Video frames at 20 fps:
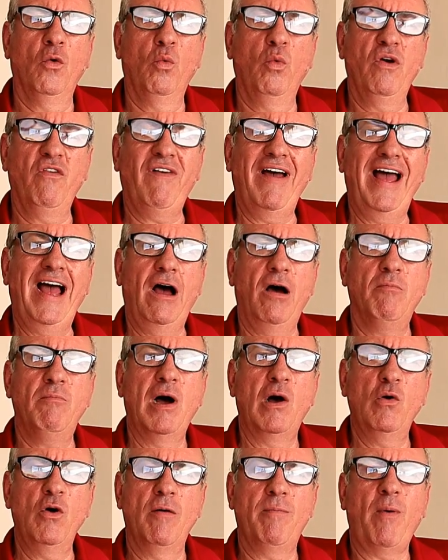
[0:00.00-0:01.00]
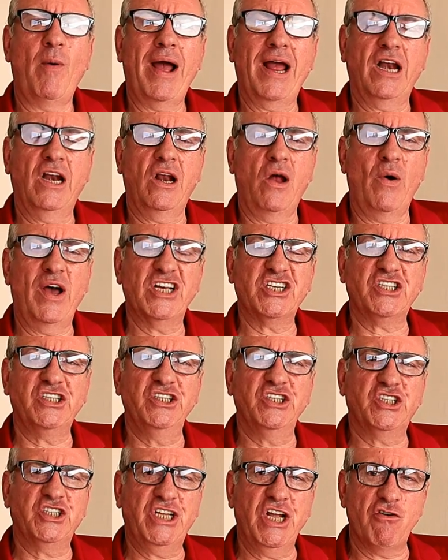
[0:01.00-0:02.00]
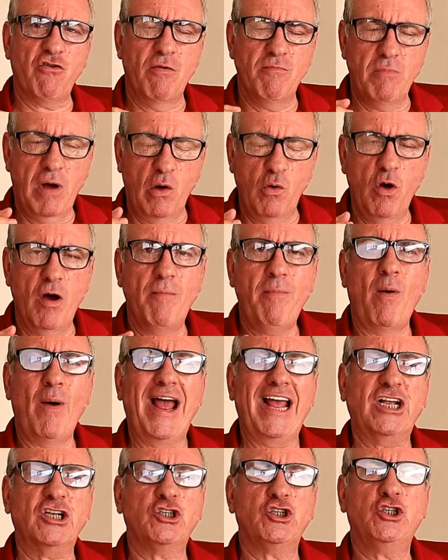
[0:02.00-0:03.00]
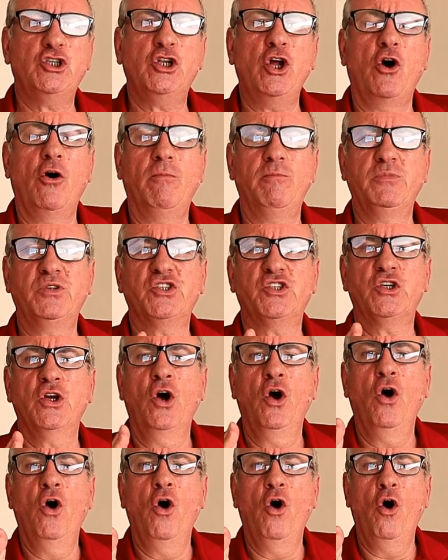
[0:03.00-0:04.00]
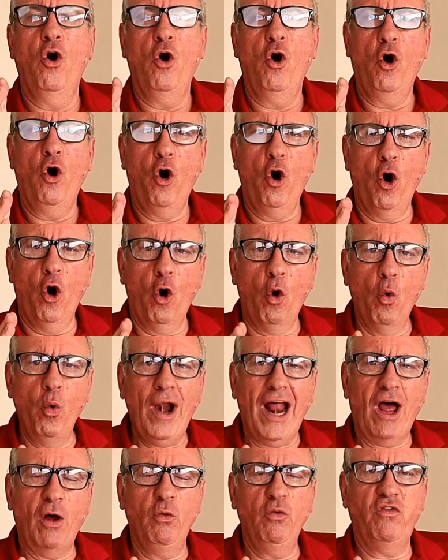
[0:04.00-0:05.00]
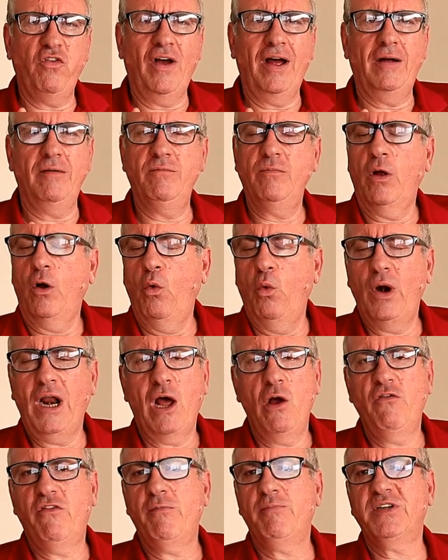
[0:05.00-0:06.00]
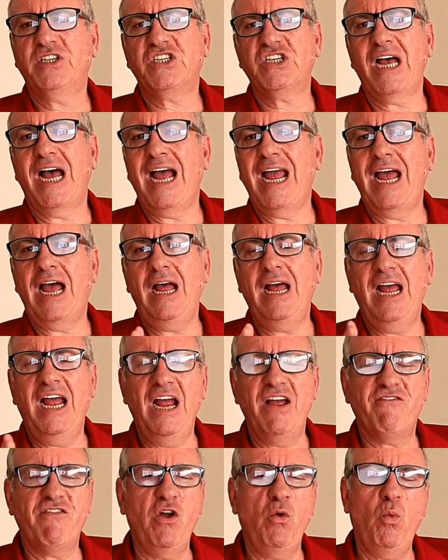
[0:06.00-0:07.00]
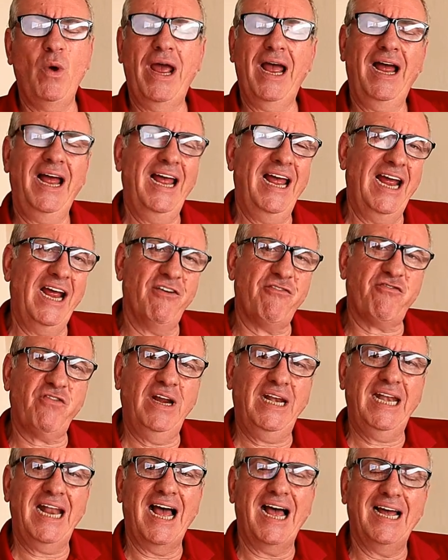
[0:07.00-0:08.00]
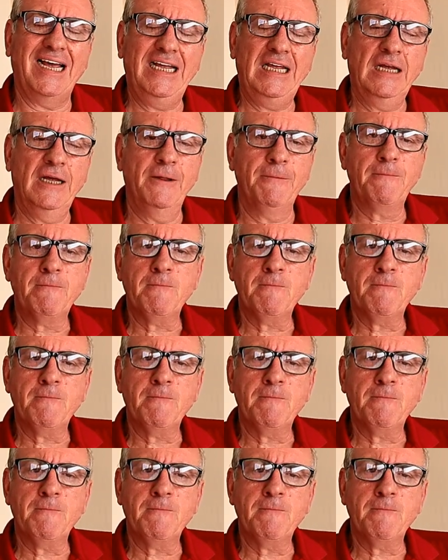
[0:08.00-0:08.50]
without a motorbike license. There are motorbike stops all over, all over Pattaya, everywhere, every day.